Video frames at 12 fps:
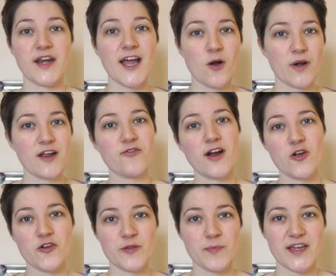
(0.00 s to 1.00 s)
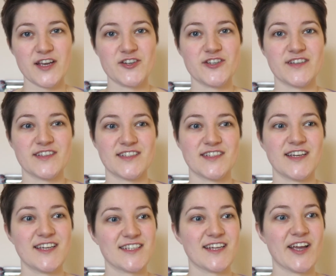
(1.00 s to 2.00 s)
now whenever I look at the pictures,
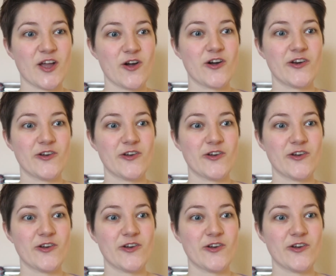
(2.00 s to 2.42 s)
it's like, oh